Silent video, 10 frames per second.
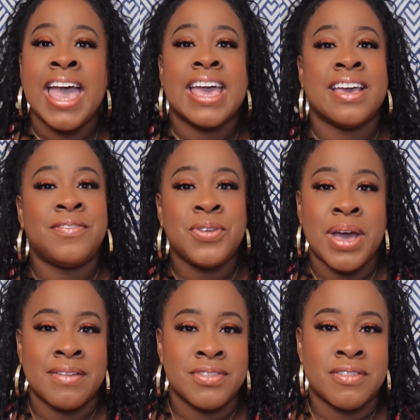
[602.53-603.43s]
If you
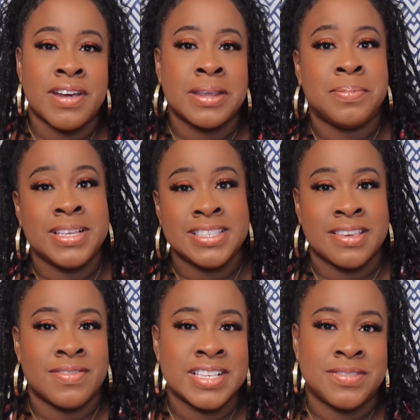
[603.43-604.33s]
haven't already, please
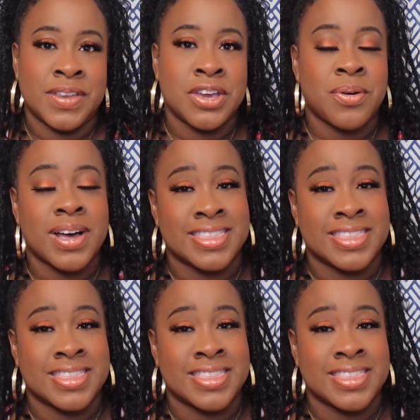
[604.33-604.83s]
give this video a